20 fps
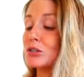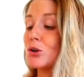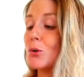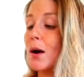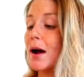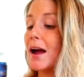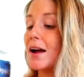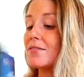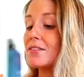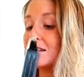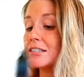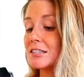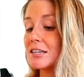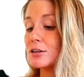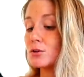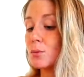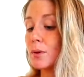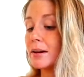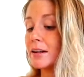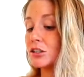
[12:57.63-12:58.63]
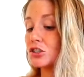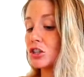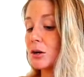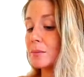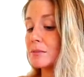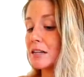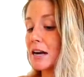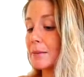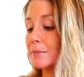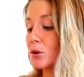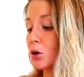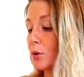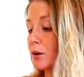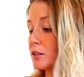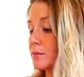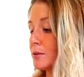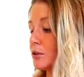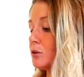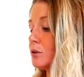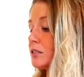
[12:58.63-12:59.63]
So I have these teeth whitening strips that I'm going
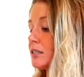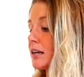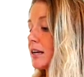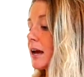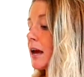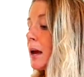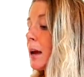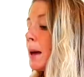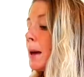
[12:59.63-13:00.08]
to be using,